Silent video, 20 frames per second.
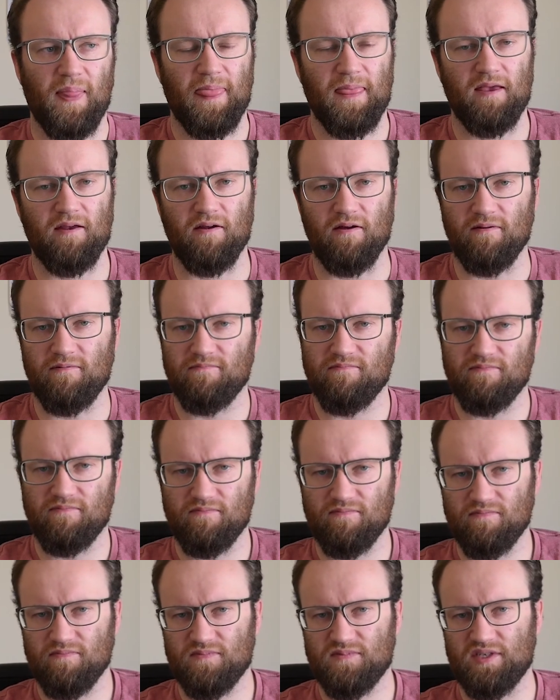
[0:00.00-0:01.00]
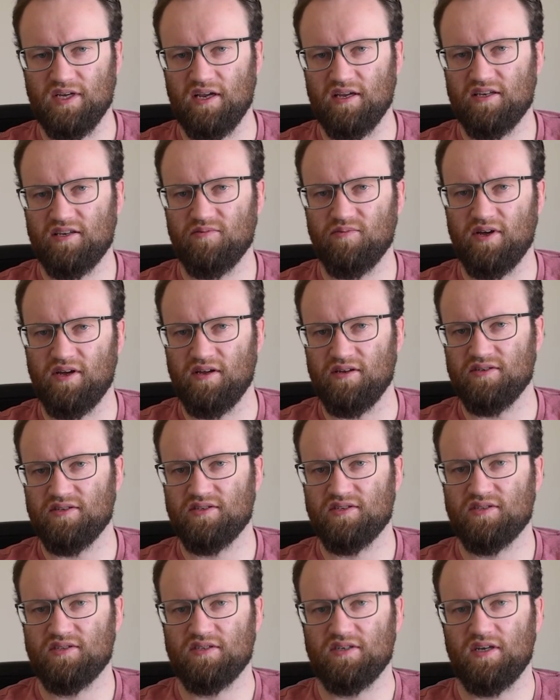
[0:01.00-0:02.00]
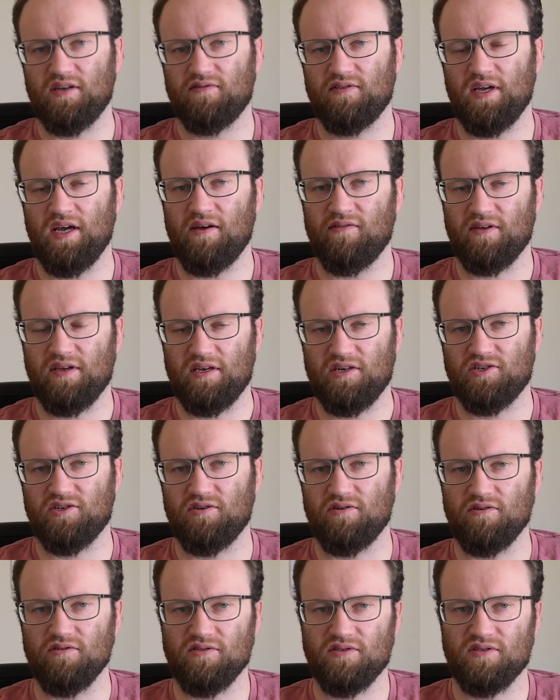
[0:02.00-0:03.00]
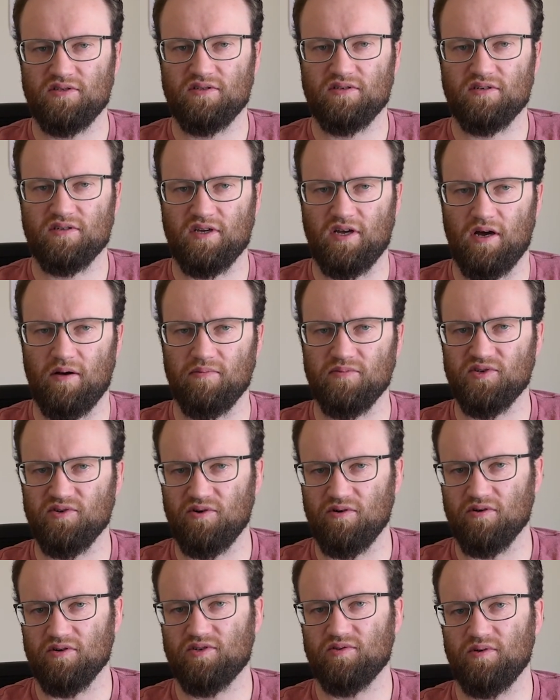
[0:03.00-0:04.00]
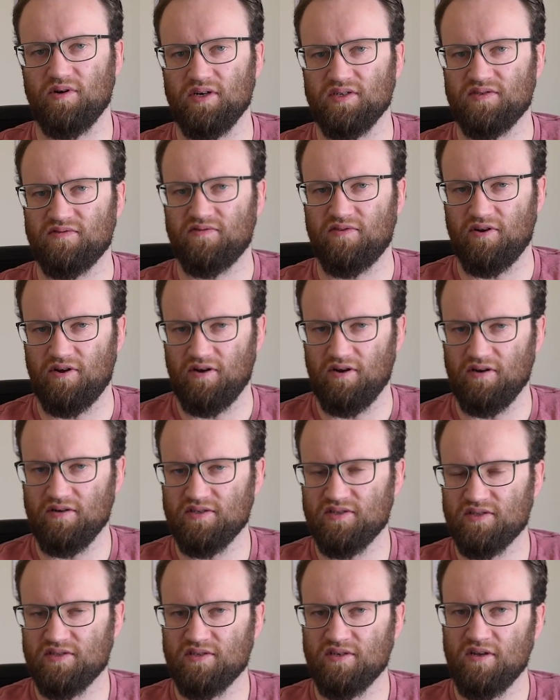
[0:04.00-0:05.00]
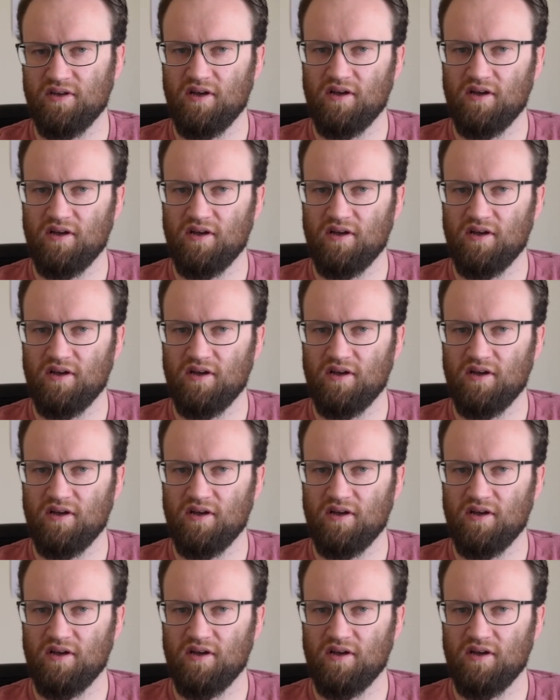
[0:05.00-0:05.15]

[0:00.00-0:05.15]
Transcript: you know, take your meds. If you're having issues, come talk to us first.